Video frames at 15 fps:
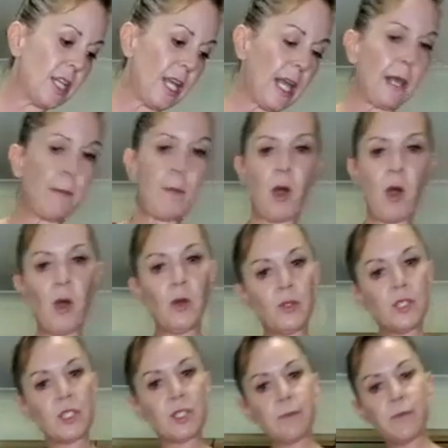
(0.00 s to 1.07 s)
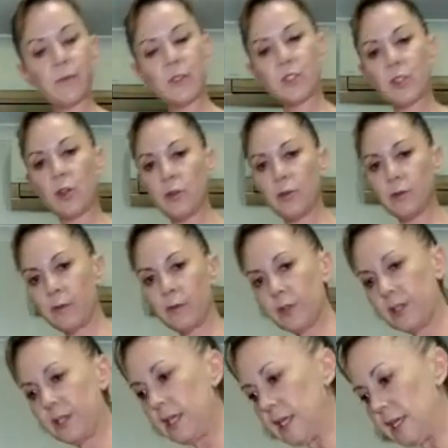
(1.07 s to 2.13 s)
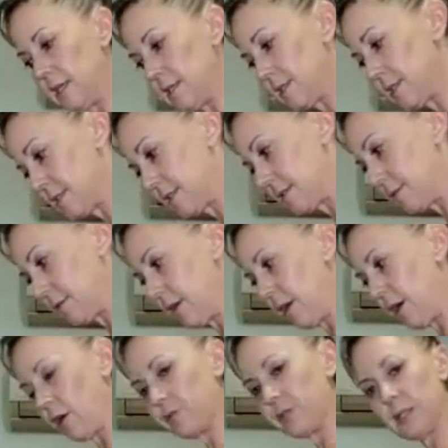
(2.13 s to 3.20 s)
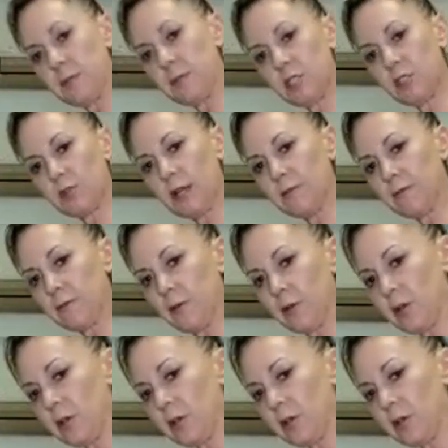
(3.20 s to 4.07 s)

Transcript: the chair pose. So for this, I'll demonstrate